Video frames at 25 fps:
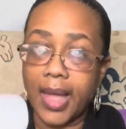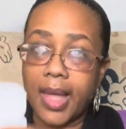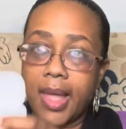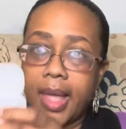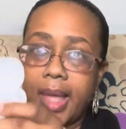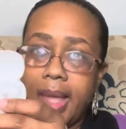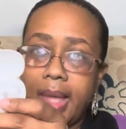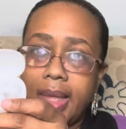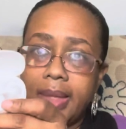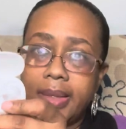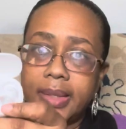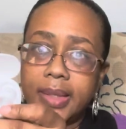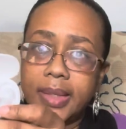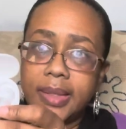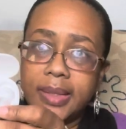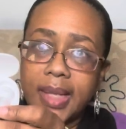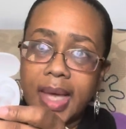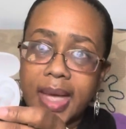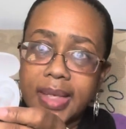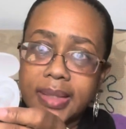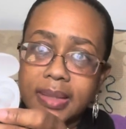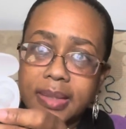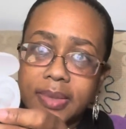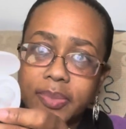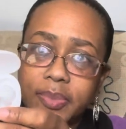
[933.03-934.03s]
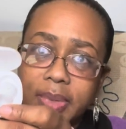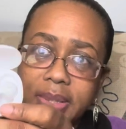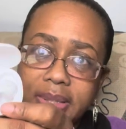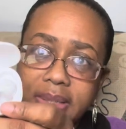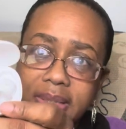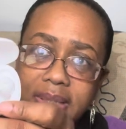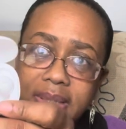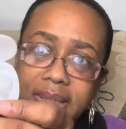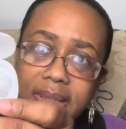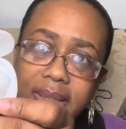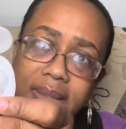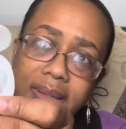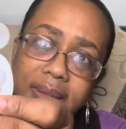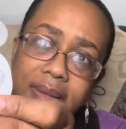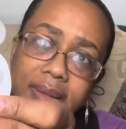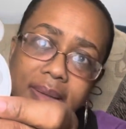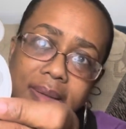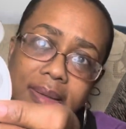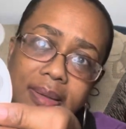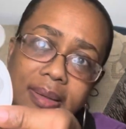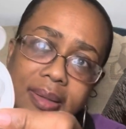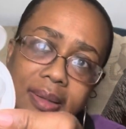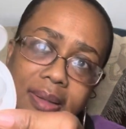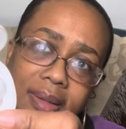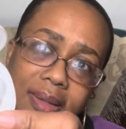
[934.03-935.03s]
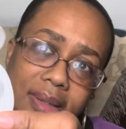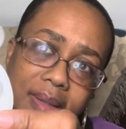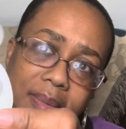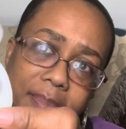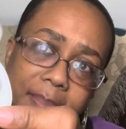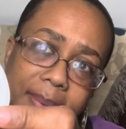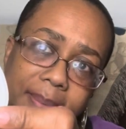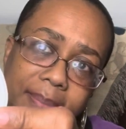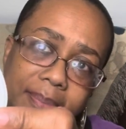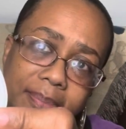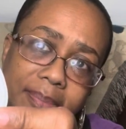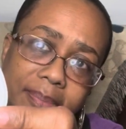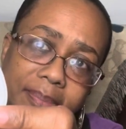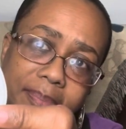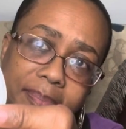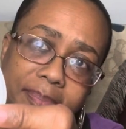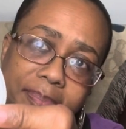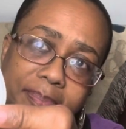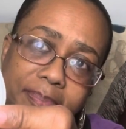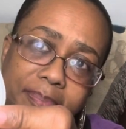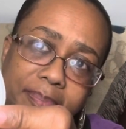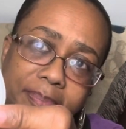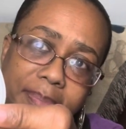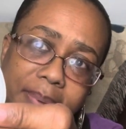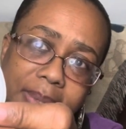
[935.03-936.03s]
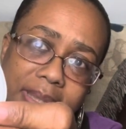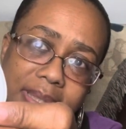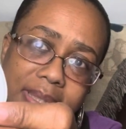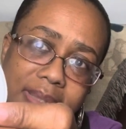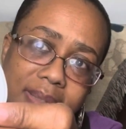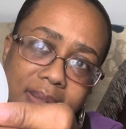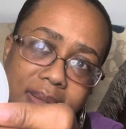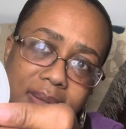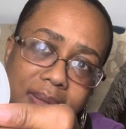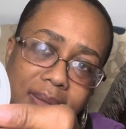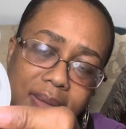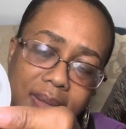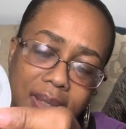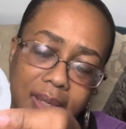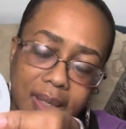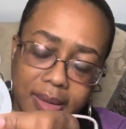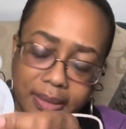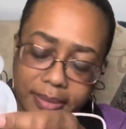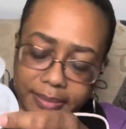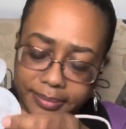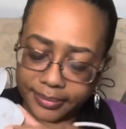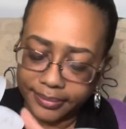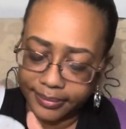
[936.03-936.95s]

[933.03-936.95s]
And then that's what the earplugs look like.